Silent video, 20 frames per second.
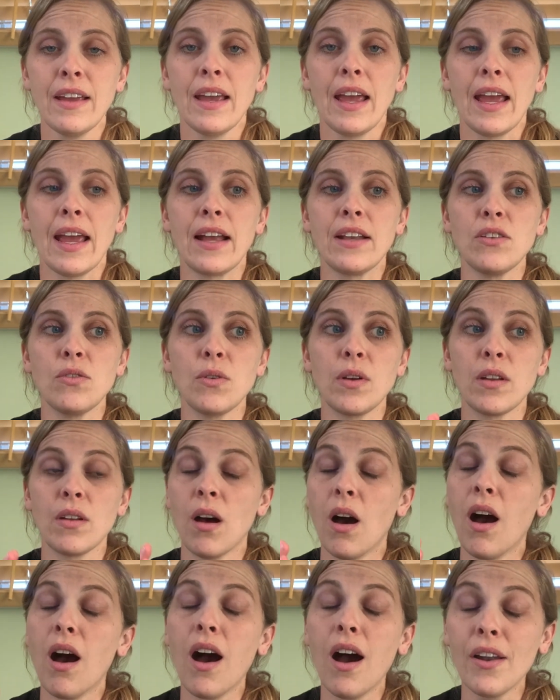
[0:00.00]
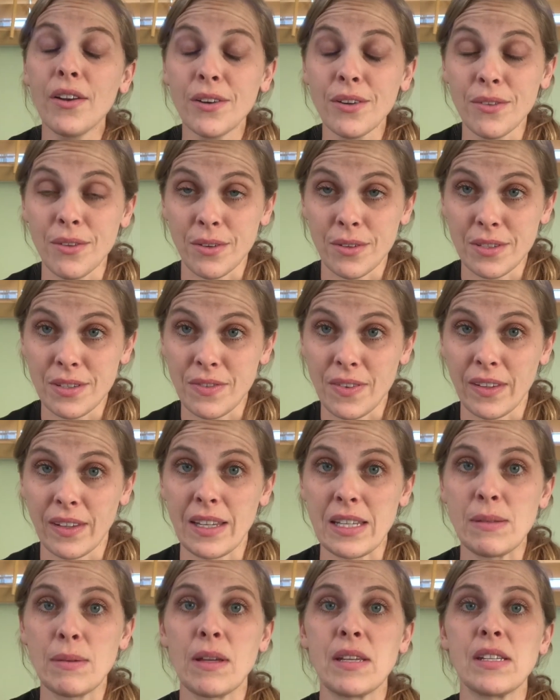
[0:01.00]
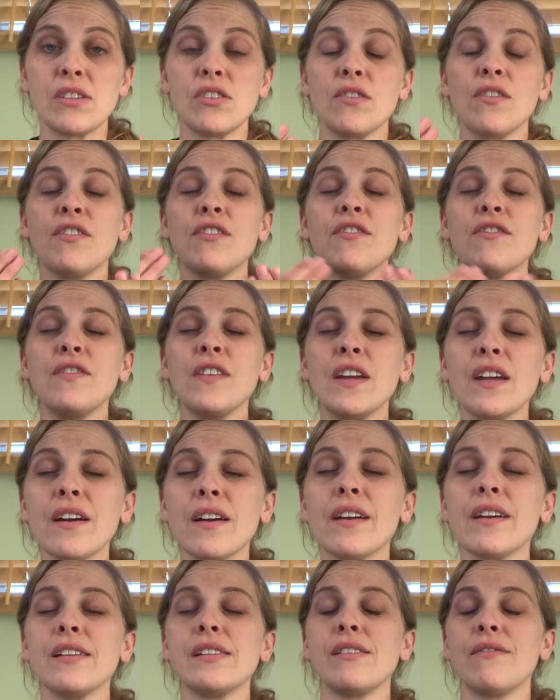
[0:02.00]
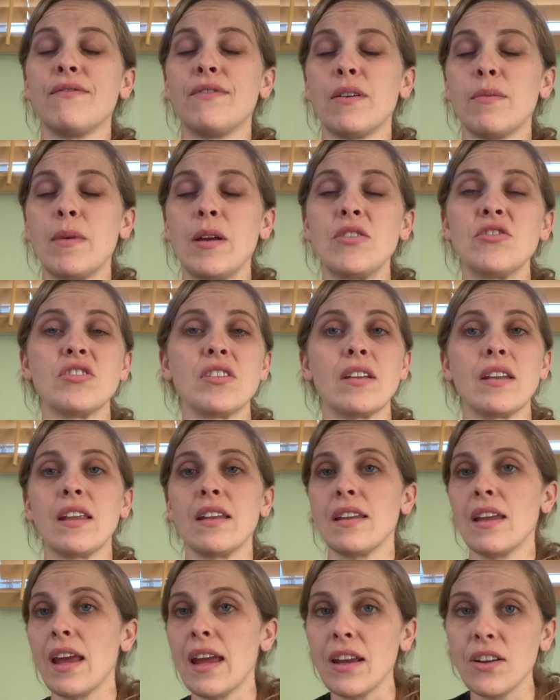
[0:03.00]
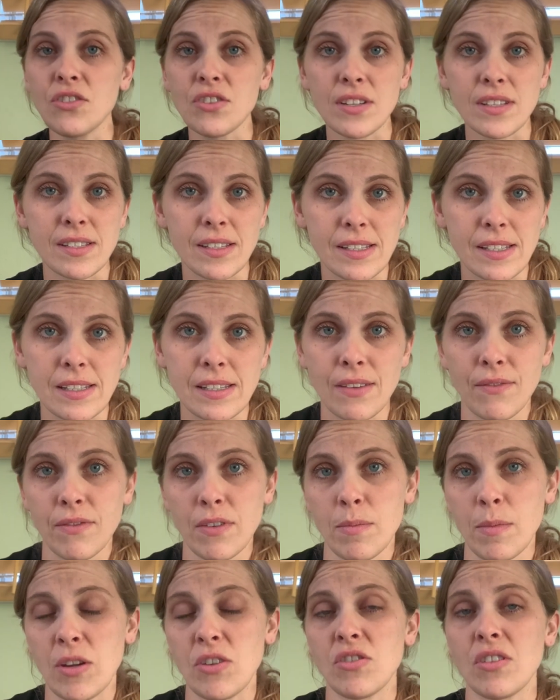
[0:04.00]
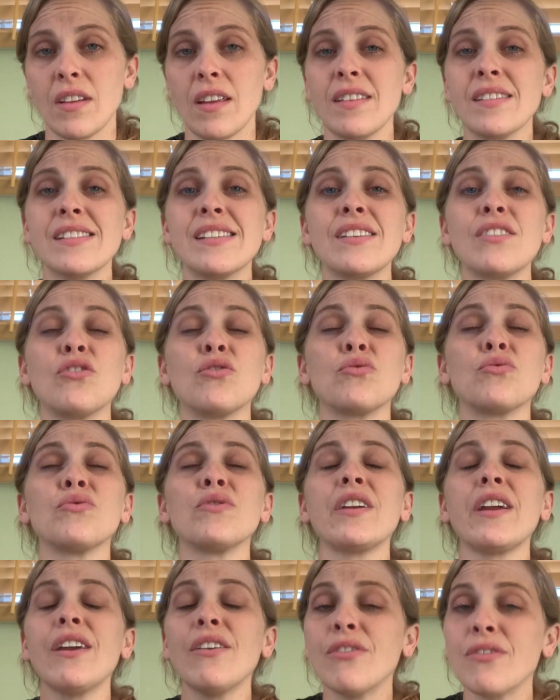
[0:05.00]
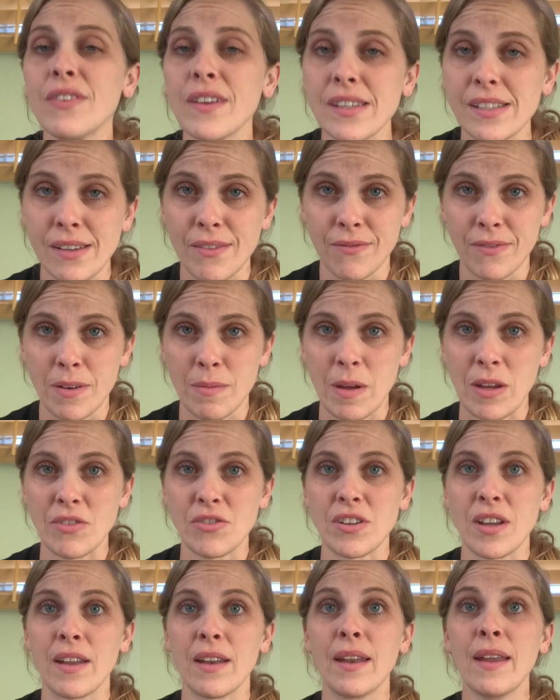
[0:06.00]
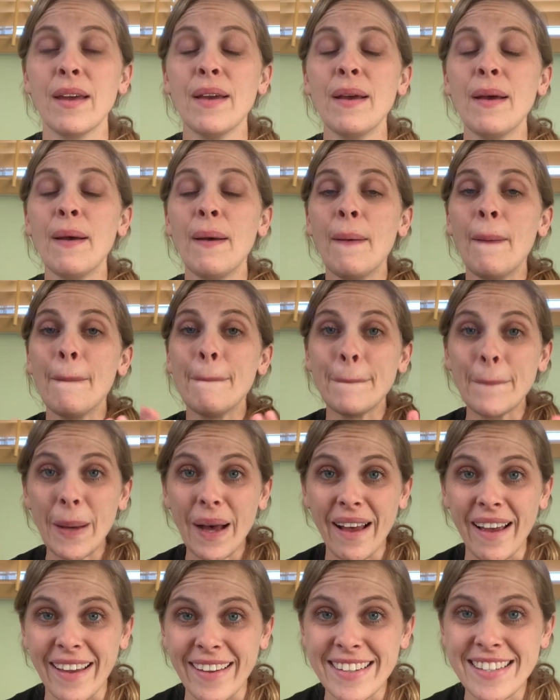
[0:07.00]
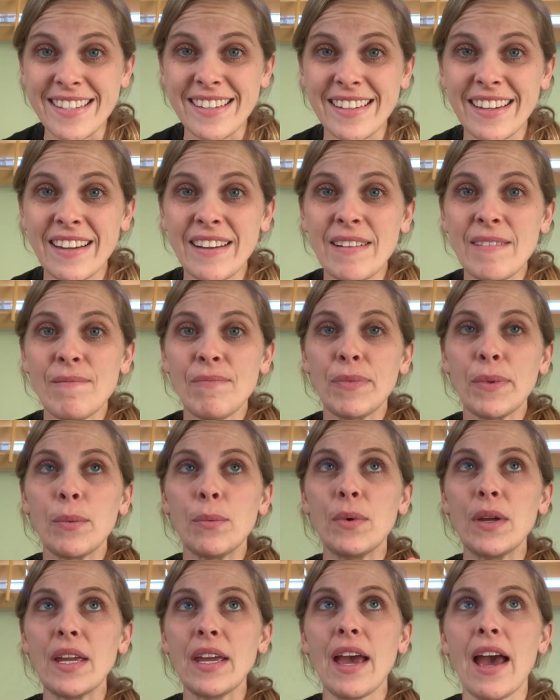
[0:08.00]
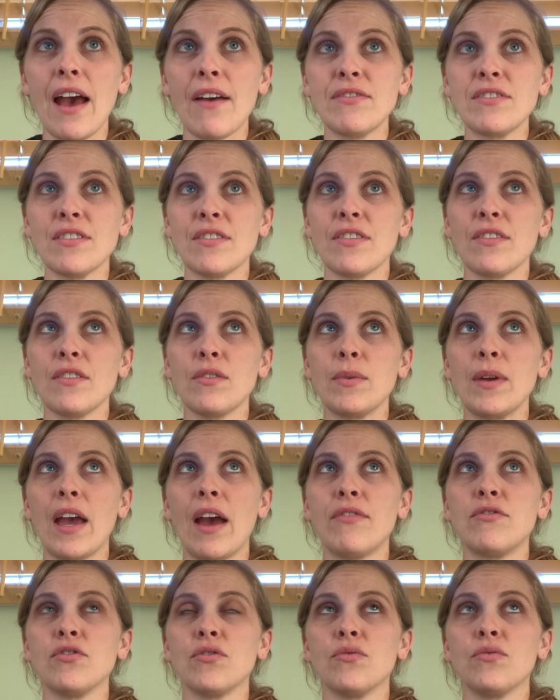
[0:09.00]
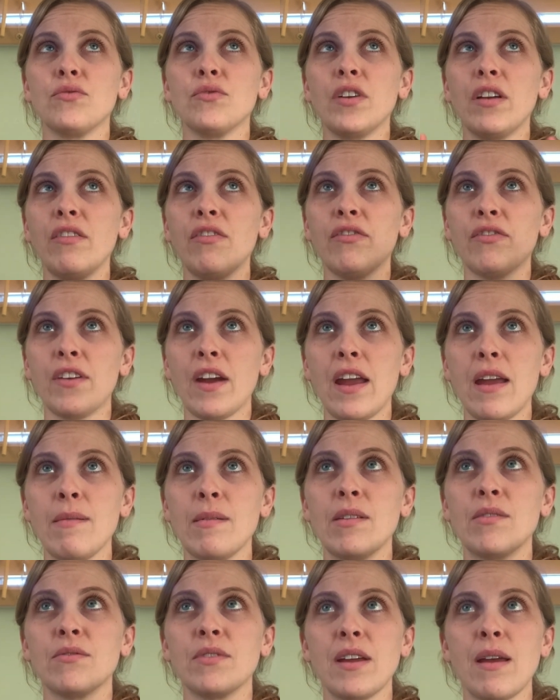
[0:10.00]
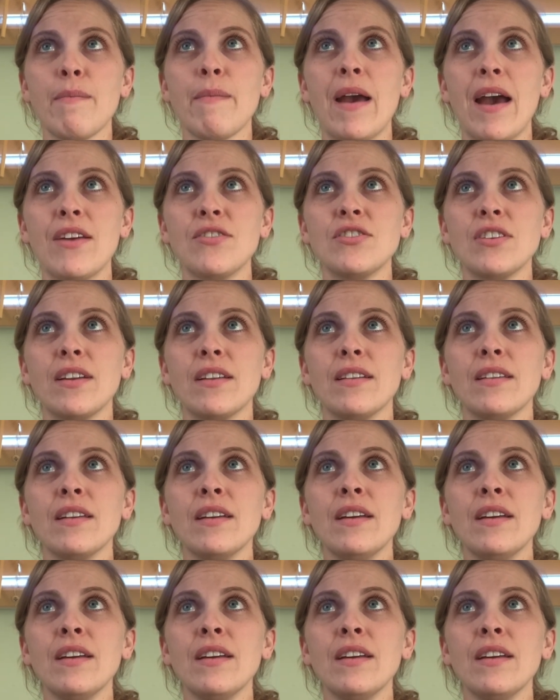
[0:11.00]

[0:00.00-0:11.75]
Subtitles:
And you can honor those feelings, because fear is information, and anxiousness is information, and grief is information. But we have to reframe and reimagine